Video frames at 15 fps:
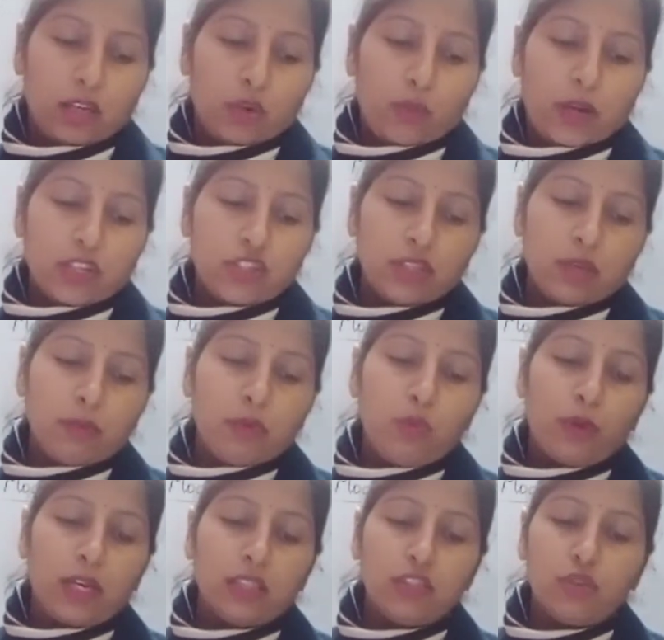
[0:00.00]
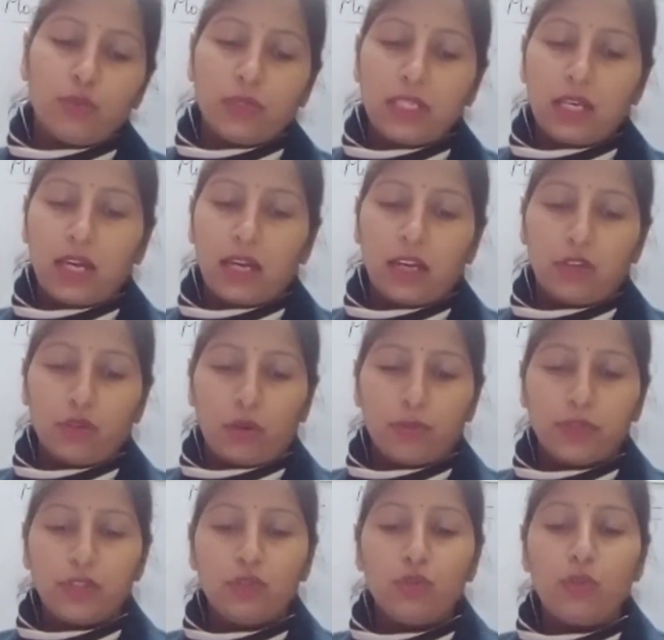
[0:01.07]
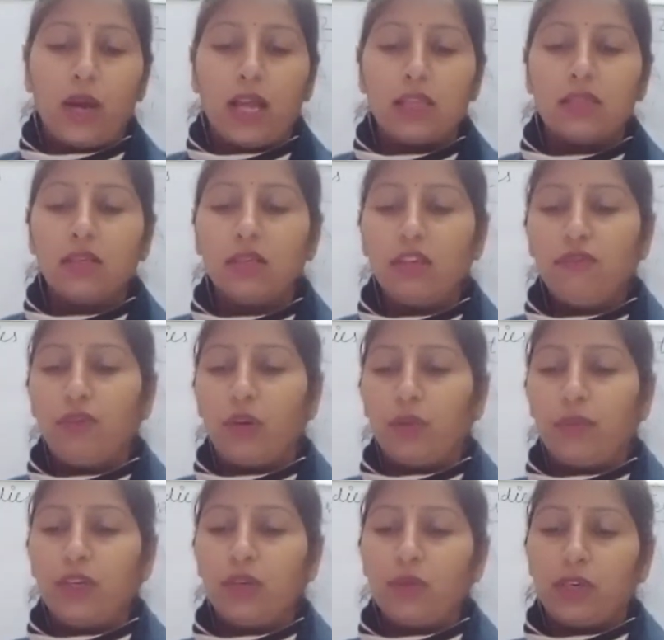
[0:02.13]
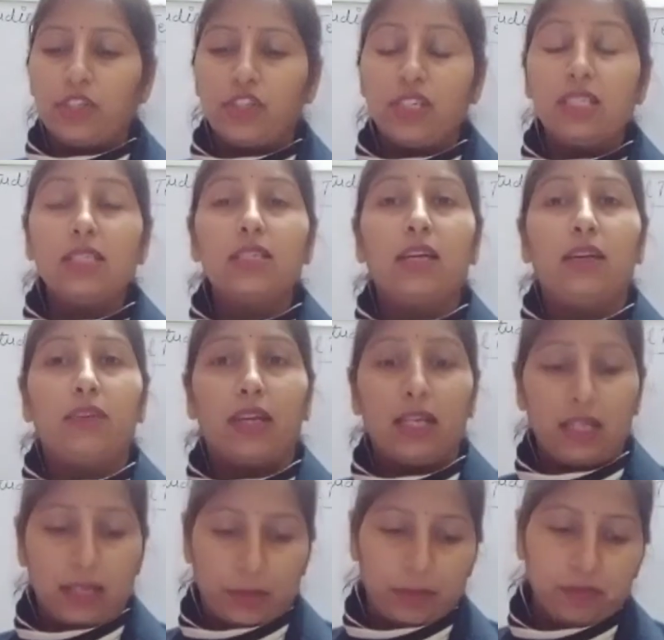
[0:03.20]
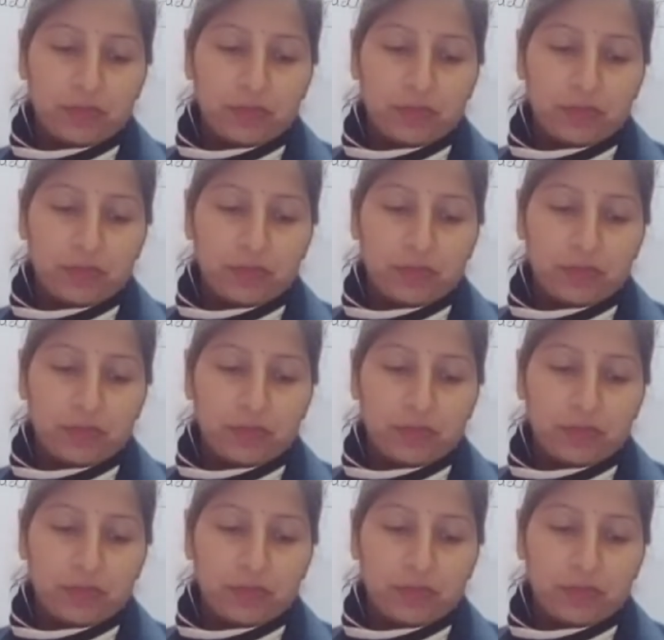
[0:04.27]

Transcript: Question number 1, choose the correct option to answer the following questions correctly.